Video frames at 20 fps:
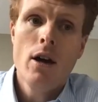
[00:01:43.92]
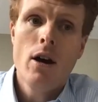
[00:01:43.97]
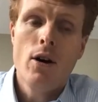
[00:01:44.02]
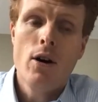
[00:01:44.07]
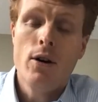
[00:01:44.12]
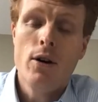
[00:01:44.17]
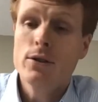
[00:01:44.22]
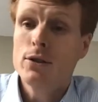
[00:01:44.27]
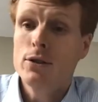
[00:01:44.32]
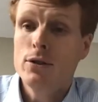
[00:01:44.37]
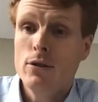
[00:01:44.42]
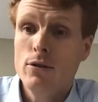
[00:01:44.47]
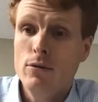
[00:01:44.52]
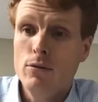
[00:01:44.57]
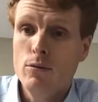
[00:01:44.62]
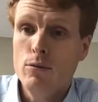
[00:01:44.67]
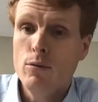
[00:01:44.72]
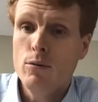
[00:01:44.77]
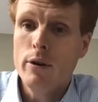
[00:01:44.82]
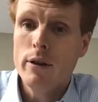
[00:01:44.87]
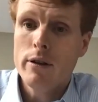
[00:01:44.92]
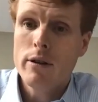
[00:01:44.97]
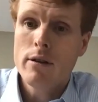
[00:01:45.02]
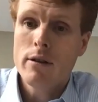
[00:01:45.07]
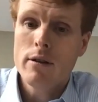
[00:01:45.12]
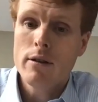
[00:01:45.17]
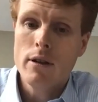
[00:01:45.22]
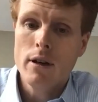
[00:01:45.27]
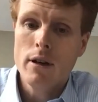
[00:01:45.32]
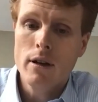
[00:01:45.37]
also with
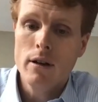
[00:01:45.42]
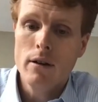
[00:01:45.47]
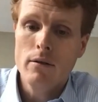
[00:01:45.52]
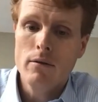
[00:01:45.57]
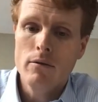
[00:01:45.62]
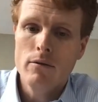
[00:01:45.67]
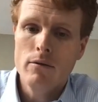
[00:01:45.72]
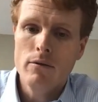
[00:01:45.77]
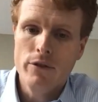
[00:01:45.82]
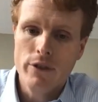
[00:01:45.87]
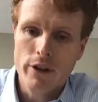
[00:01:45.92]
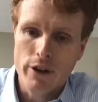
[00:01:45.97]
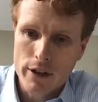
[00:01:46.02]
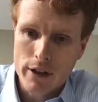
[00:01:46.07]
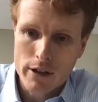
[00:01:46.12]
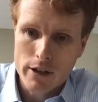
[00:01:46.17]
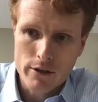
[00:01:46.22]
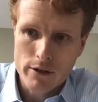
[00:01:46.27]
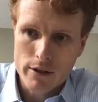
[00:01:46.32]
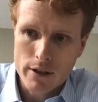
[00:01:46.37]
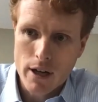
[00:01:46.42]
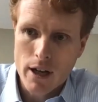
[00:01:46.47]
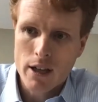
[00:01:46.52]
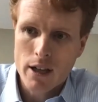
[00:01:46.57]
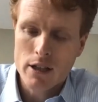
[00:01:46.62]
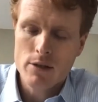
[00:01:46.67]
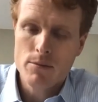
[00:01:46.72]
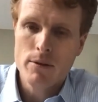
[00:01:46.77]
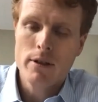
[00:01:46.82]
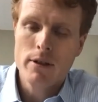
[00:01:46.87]
the very clear
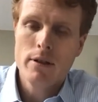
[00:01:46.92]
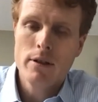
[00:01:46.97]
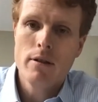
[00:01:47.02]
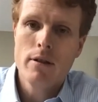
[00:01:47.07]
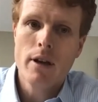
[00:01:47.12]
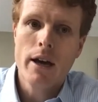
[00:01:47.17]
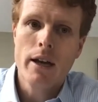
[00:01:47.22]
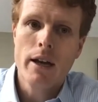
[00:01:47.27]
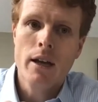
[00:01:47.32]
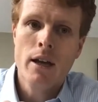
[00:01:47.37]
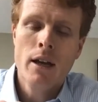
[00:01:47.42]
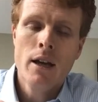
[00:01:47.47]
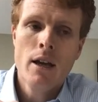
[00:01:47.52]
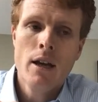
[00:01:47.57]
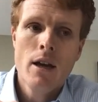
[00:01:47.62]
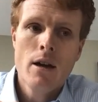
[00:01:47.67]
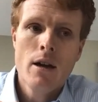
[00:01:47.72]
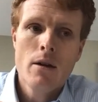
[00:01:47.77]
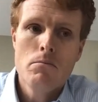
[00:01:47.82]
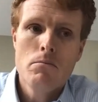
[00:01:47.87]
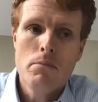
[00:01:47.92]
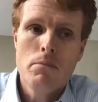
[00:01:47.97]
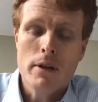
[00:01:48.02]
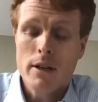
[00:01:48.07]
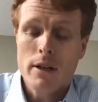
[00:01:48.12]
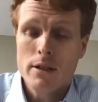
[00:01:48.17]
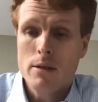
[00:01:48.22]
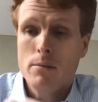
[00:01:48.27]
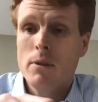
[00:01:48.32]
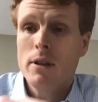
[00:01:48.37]
acknowledgement that
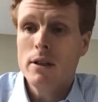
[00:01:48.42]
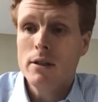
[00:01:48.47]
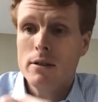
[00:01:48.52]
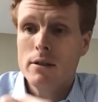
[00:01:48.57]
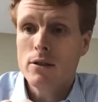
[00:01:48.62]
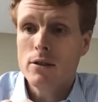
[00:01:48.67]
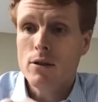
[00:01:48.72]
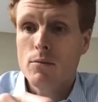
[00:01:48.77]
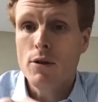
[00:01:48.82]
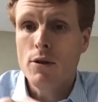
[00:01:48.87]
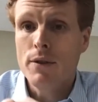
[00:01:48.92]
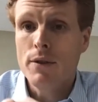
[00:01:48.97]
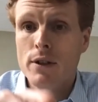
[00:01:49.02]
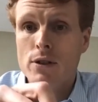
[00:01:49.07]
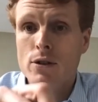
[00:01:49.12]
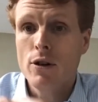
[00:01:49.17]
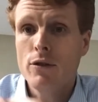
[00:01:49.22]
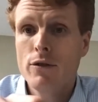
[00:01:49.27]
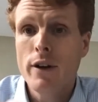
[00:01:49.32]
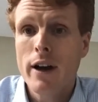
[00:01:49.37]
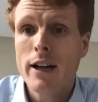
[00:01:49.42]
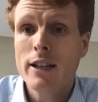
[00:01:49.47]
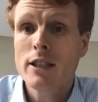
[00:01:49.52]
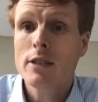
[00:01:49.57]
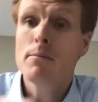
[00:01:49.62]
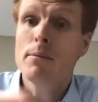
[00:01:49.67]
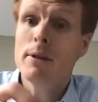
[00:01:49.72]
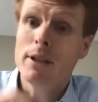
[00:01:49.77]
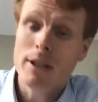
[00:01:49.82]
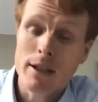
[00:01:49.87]
because some of these things are moving so
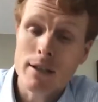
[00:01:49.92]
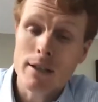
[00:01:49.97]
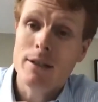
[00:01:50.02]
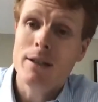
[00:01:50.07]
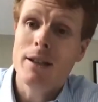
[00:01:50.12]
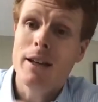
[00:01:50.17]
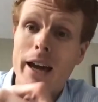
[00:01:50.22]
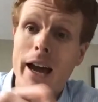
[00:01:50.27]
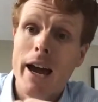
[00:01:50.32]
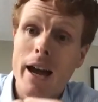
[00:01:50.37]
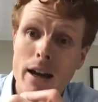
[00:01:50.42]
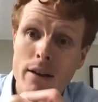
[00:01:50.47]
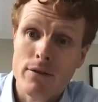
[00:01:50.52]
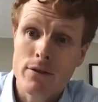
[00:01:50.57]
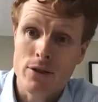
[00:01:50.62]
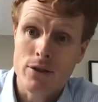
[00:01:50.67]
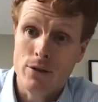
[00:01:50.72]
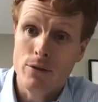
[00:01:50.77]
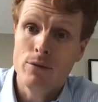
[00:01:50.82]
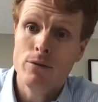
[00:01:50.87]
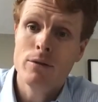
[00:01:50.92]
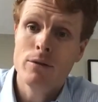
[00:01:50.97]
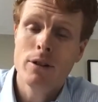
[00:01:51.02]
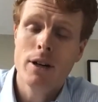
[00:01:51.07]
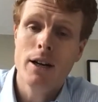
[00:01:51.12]
fast, because they have to,